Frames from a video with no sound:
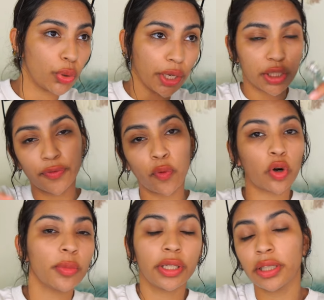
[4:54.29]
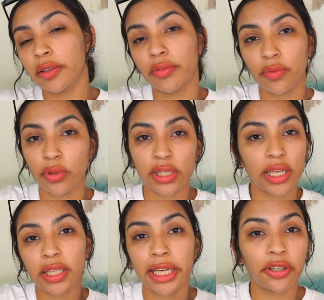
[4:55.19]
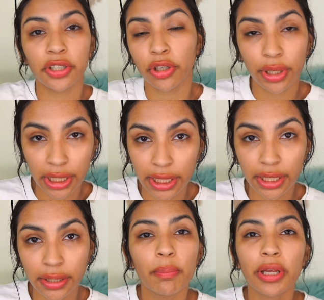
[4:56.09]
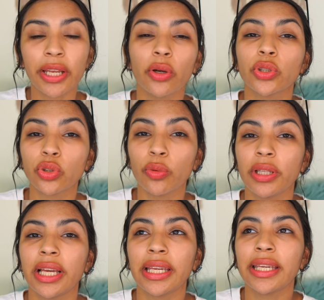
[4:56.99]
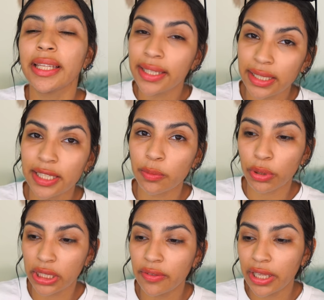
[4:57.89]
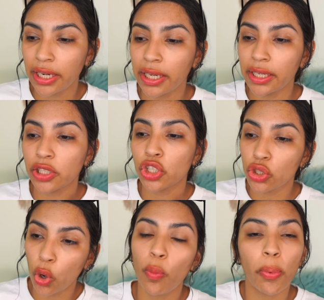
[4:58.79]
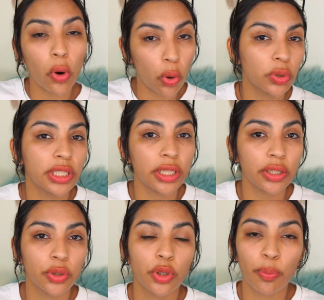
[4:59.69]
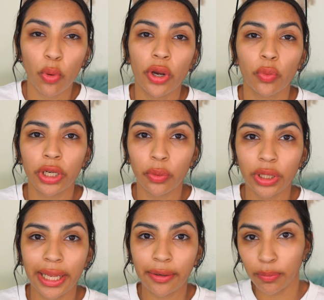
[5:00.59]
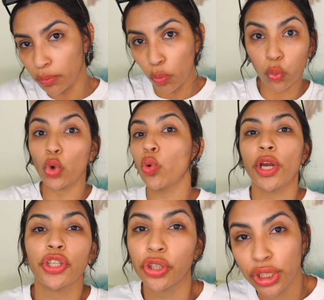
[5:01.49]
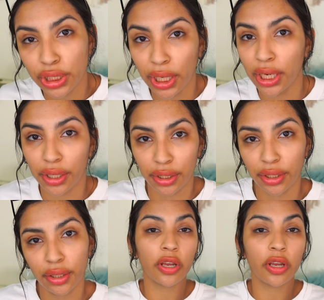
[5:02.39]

transformative skincare ingredient. But he also told me that he doesn't believe that it is so potent to the point where it would like ruin your skin.